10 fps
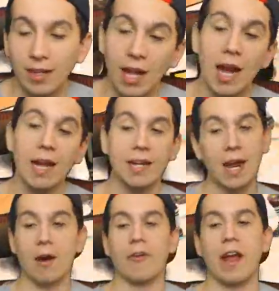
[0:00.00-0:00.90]
Clyde.
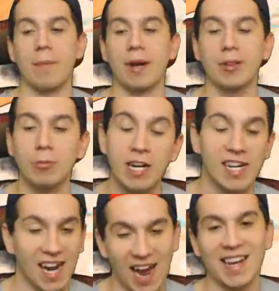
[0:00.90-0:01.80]
Now we're down by
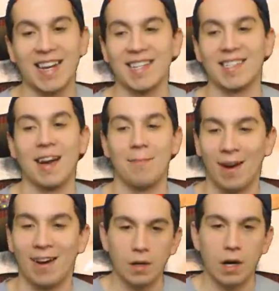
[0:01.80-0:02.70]
three. I need a timeout.